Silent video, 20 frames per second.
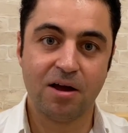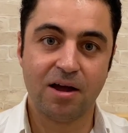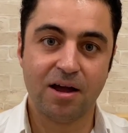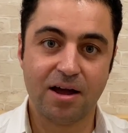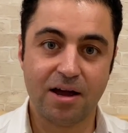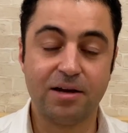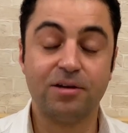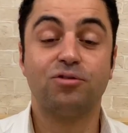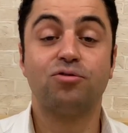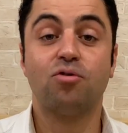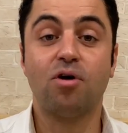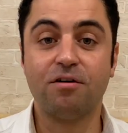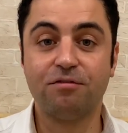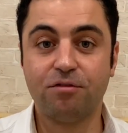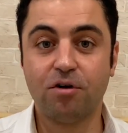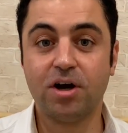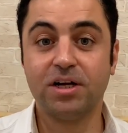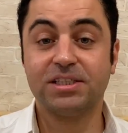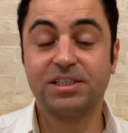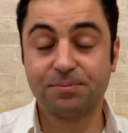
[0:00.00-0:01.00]
and to
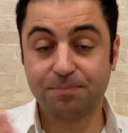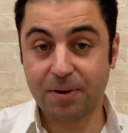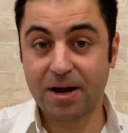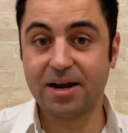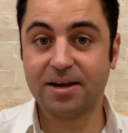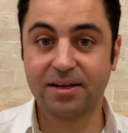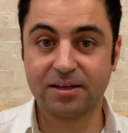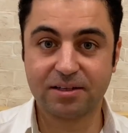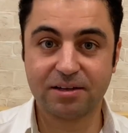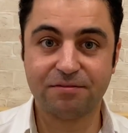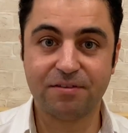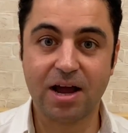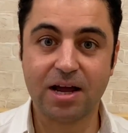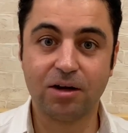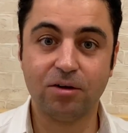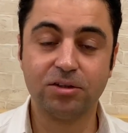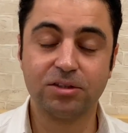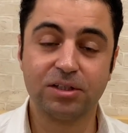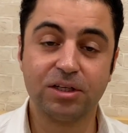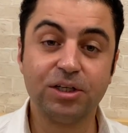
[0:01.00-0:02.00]
avoid spreading the
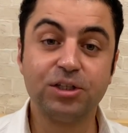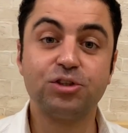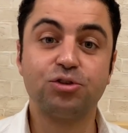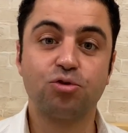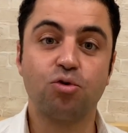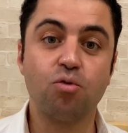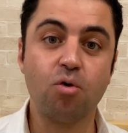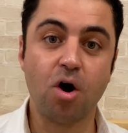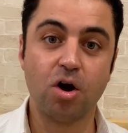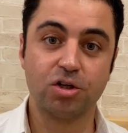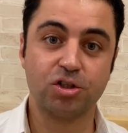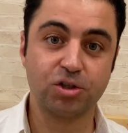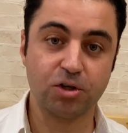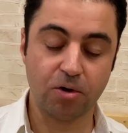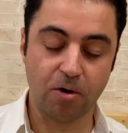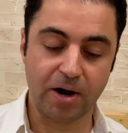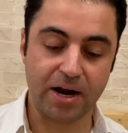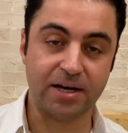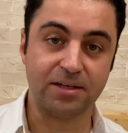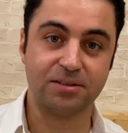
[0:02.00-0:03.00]
virus is to wash
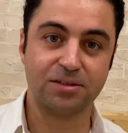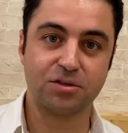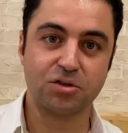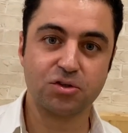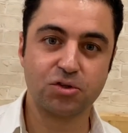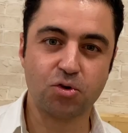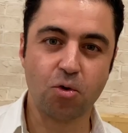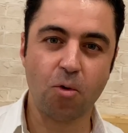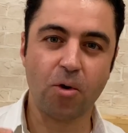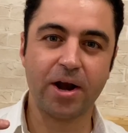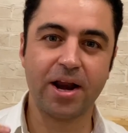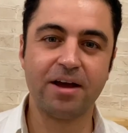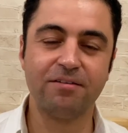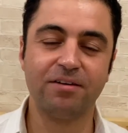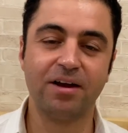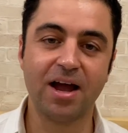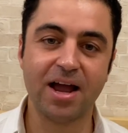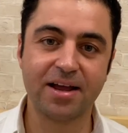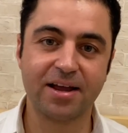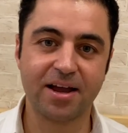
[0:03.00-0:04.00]
your hands. So
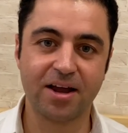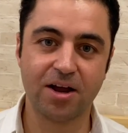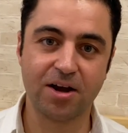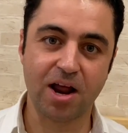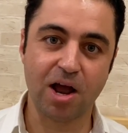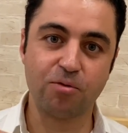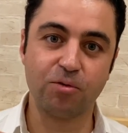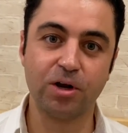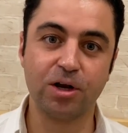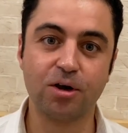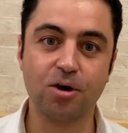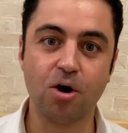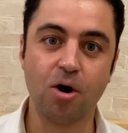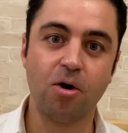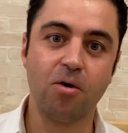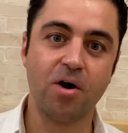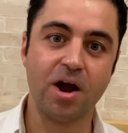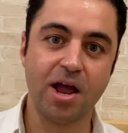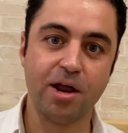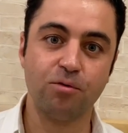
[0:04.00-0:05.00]
whenever I can, I will
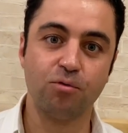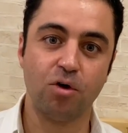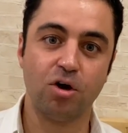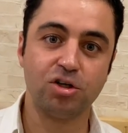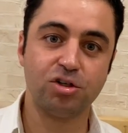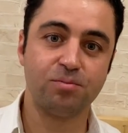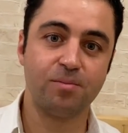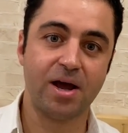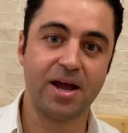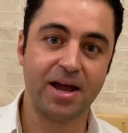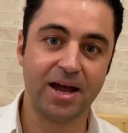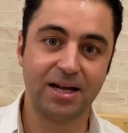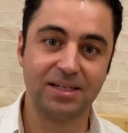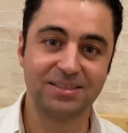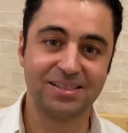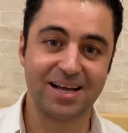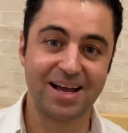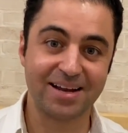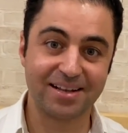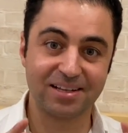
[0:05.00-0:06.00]
go and wash my
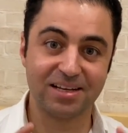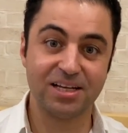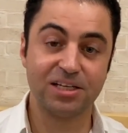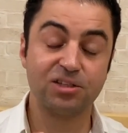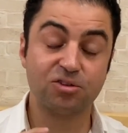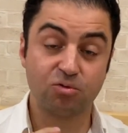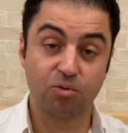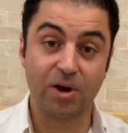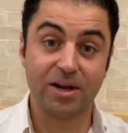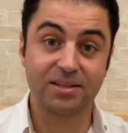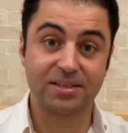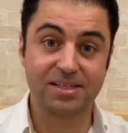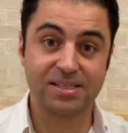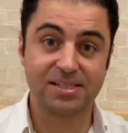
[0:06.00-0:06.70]
hands at least 20